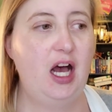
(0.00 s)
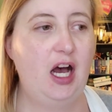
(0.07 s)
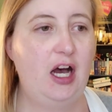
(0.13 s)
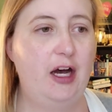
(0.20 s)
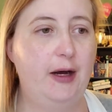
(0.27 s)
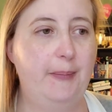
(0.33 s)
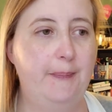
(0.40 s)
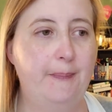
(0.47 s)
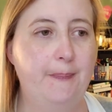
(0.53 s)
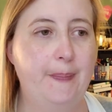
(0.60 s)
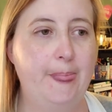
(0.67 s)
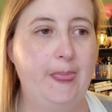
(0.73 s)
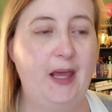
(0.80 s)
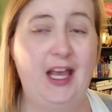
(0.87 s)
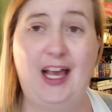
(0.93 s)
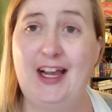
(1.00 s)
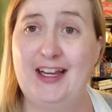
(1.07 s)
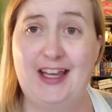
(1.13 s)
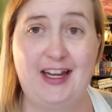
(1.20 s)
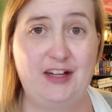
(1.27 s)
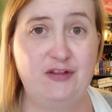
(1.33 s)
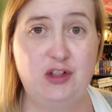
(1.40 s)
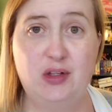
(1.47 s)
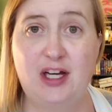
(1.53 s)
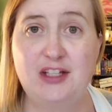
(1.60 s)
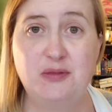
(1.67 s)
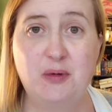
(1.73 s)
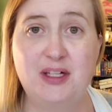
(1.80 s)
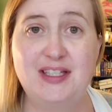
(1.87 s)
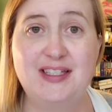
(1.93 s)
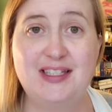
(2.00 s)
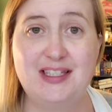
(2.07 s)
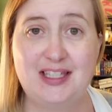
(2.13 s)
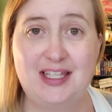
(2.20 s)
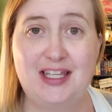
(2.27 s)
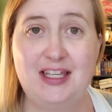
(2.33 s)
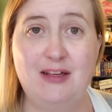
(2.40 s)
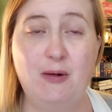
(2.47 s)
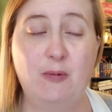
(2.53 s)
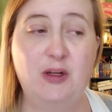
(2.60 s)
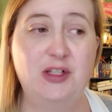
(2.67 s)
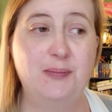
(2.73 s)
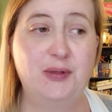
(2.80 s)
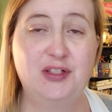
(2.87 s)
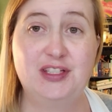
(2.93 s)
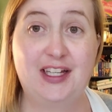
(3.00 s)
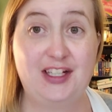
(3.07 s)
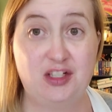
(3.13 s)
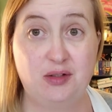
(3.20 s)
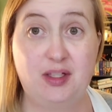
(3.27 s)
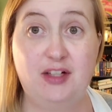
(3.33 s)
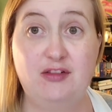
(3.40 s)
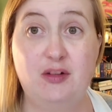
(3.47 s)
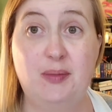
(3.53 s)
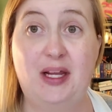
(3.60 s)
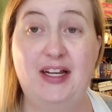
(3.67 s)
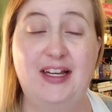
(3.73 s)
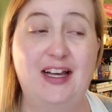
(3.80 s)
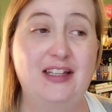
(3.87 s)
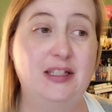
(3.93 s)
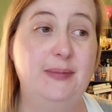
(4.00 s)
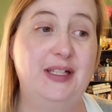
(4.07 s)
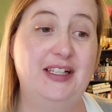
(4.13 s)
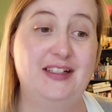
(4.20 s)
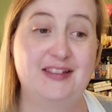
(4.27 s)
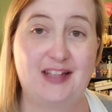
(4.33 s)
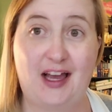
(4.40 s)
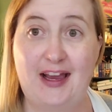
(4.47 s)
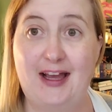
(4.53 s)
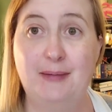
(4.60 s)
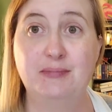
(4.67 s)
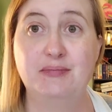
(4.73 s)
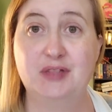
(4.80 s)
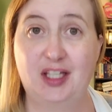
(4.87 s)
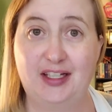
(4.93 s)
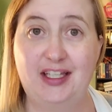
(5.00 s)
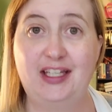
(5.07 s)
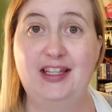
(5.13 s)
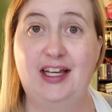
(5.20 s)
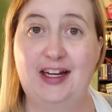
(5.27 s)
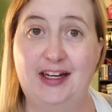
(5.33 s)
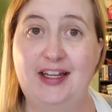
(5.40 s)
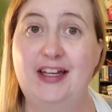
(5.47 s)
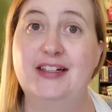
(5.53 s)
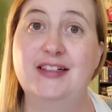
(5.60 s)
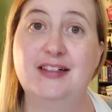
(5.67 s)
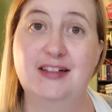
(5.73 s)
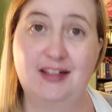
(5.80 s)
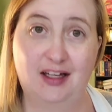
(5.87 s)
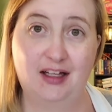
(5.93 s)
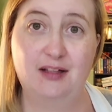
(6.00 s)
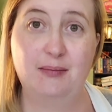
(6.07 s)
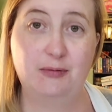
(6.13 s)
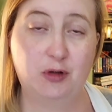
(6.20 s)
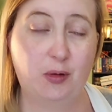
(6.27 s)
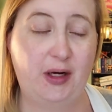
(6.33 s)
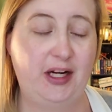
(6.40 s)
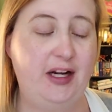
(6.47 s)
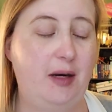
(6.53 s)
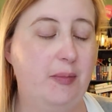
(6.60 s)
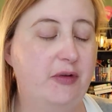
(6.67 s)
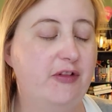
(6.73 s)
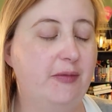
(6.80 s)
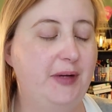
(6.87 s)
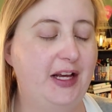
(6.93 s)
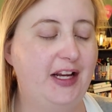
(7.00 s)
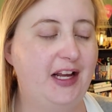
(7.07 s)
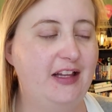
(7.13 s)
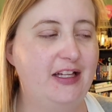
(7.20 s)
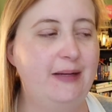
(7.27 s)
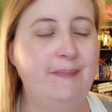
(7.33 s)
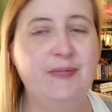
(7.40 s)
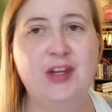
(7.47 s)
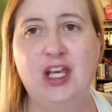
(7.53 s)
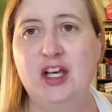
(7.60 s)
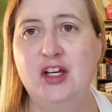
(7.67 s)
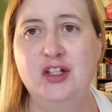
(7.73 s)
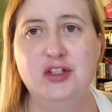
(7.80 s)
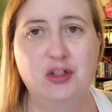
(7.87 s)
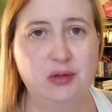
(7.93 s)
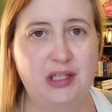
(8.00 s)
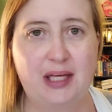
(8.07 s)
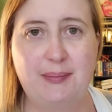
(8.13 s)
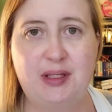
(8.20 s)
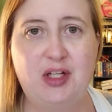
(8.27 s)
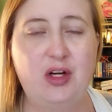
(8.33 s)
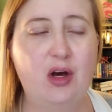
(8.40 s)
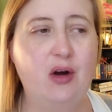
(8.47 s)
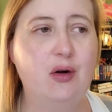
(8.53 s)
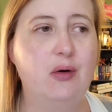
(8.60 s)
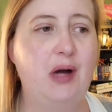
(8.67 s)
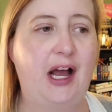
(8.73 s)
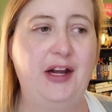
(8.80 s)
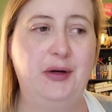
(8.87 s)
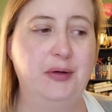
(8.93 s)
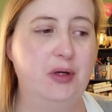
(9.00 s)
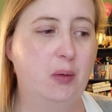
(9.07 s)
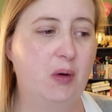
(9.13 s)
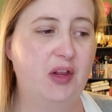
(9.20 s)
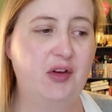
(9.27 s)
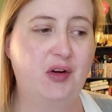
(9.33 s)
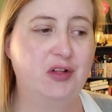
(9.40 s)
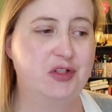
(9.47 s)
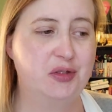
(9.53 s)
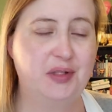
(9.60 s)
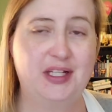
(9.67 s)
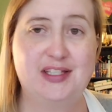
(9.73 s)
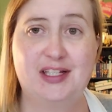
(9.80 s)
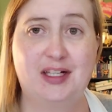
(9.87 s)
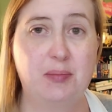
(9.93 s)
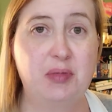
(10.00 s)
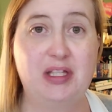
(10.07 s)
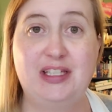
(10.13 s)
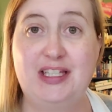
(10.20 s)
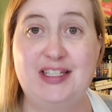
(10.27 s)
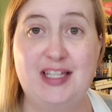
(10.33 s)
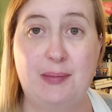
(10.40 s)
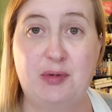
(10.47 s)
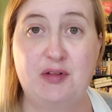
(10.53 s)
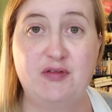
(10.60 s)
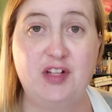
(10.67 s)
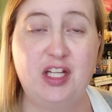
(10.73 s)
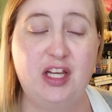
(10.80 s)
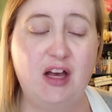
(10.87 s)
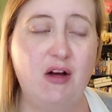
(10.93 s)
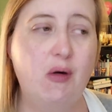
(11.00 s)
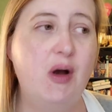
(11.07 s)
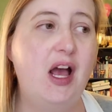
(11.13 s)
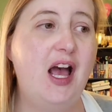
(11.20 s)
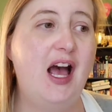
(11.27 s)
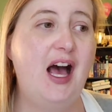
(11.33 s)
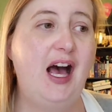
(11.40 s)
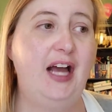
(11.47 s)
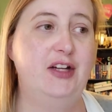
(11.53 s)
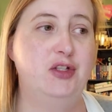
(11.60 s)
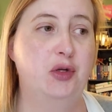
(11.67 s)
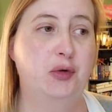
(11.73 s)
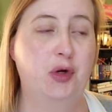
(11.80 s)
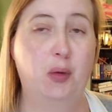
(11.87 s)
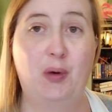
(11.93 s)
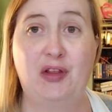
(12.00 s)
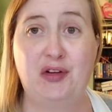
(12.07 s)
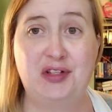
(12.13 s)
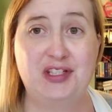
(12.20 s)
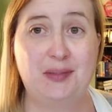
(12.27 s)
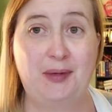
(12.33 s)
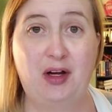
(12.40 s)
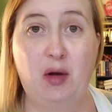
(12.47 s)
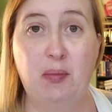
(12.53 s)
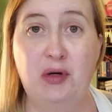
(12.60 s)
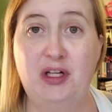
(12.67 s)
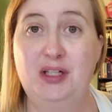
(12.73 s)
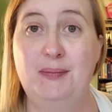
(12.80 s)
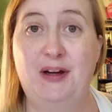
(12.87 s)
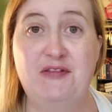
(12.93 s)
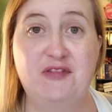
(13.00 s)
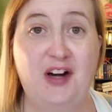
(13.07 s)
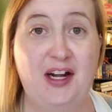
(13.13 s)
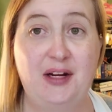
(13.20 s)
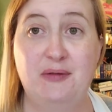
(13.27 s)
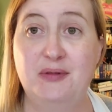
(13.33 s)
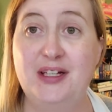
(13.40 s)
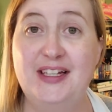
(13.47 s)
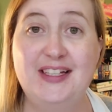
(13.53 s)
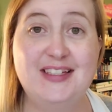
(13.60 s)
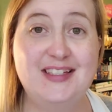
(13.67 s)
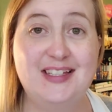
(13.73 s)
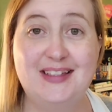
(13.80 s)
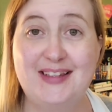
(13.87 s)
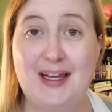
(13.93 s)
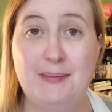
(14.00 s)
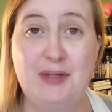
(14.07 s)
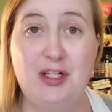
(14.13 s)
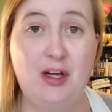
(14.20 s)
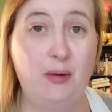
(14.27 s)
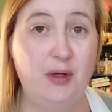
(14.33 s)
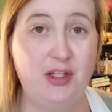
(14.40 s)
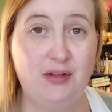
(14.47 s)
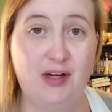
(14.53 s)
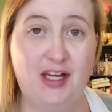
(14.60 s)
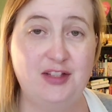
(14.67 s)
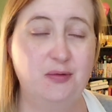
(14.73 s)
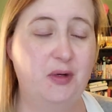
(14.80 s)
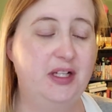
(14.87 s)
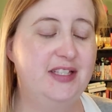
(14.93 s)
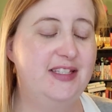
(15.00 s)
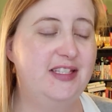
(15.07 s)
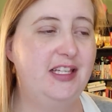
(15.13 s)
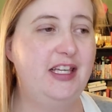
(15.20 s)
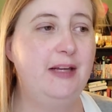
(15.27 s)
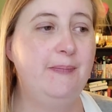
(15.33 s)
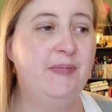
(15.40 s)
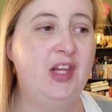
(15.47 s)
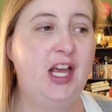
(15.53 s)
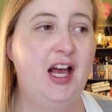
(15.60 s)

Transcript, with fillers: Um, again, if you guys want to see which books I do get from NetGalley, because I am lucky that I get uh, quite a number from NetGalley, do let me know. I don't know whether I'll do it as a completely separate video. I don't know whether it's something I'll put into my Friday reads. Let me know what you guys want to see.